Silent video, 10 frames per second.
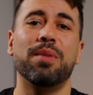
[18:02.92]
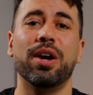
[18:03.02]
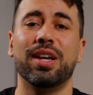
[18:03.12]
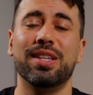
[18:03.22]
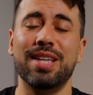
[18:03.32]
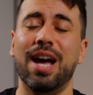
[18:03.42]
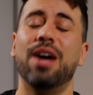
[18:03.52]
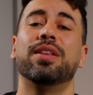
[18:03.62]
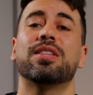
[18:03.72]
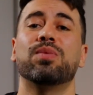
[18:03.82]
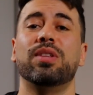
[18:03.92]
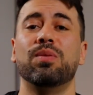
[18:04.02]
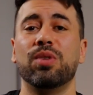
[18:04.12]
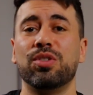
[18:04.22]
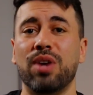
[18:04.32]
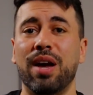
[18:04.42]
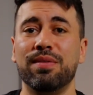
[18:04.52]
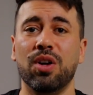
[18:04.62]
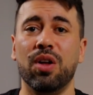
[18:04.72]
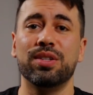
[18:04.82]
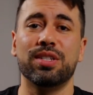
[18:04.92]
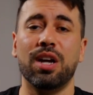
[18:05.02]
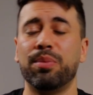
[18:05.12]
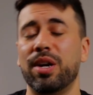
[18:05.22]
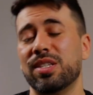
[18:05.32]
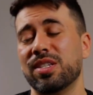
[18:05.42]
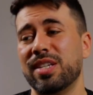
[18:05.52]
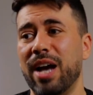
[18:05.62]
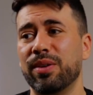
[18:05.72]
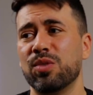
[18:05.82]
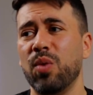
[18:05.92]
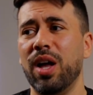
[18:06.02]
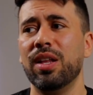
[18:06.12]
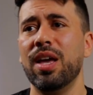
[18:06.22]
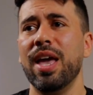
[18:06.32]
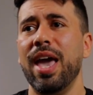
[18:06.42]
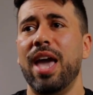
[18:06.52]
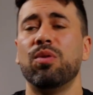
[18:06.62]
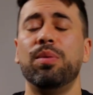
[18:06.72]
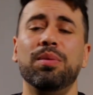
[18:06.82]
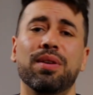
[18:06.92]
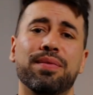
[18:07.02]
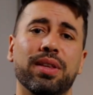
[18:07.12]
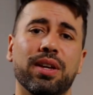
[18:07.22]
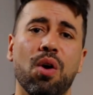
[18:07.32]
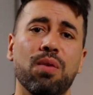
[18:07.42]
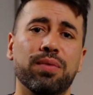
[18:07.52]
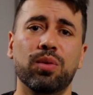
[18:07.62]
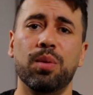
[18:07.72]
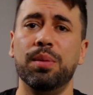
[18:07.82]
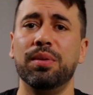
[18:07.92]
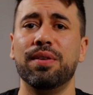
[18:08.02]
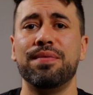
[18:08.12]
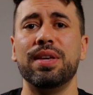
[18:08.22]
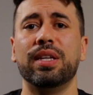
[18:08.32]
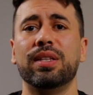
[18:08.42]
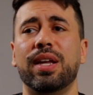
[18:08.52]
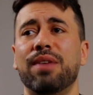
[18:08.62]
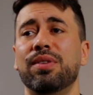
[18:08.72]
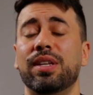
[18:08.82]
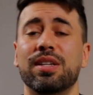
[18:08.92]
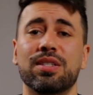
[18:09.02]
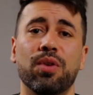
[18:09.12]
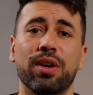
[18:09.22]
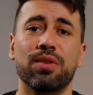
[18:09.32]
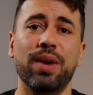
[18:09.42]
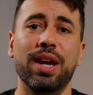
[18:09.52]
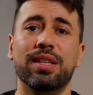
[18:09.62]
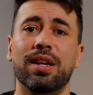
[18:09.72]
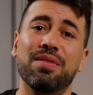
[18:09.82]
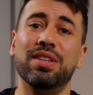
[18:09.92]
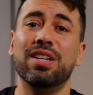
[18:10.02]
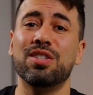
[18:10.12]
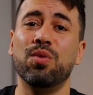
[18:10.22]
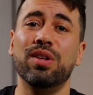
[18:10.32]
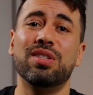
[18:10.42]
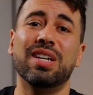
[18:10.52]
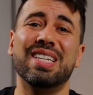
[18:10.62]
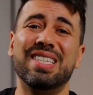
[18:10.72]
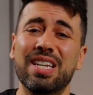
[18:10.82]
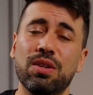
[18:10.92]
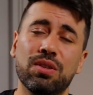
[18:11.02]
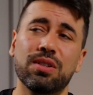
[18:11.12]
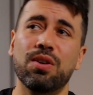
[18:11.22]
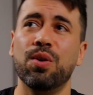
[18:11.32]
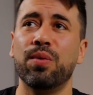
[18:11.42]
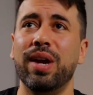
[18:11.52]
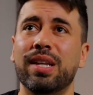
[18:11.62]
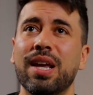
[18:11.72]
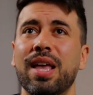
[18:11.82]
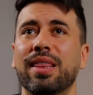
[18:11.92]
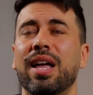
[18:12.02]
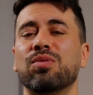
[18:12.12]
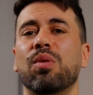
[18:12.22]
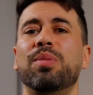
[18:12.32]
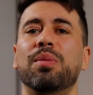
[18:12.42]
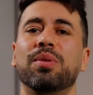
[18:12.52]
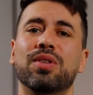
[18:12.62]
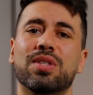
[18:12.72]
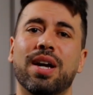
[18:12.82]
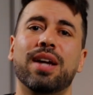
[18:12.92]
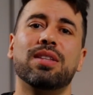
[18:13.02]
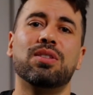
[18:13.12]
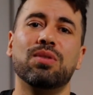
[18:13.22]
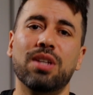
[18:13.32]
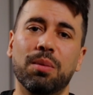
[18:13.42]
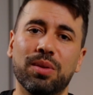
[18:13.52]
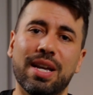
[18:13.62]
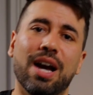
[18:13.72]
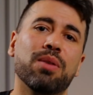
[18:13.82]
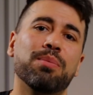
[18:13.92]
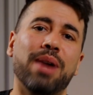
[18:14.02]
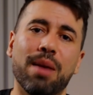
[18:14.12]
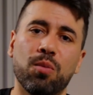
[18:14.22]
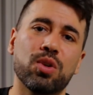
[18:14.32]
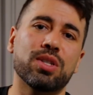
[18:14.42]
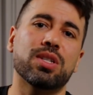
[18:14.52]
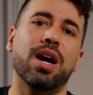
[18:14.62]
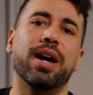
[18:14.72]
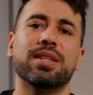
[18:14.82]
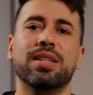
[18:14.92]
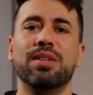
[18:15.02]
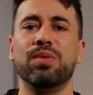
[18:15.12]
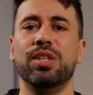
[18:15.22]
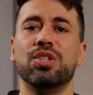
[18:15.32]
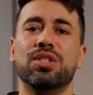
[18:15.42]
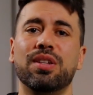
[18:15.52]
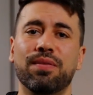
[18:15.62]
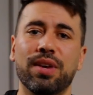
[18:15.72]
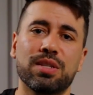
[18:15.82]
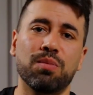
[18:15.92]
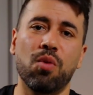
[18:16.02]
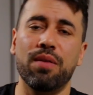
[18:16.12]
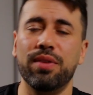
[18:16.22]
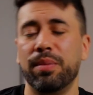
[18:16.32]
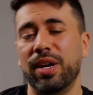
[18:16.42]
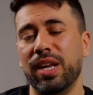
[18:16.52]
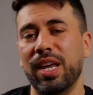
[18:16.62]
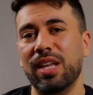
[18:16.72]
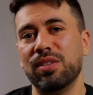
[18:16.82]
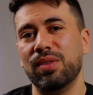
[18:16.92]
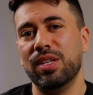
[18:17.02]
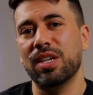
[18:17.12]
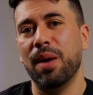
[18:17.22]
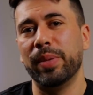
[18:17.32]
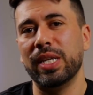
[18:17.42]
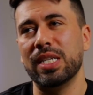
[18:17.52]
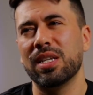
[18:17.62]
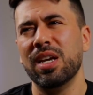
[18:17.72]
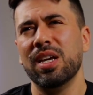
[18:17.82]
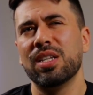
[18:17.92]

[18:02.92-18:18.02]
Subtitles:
market down. That's really what drives all the stock prices down as well. And when people are feeling hopeful, when people are feeling that everything is going great and everything is going to continue to go great, that's when people decide to double down, buy more stocks, and really just invest more of their money into these companies.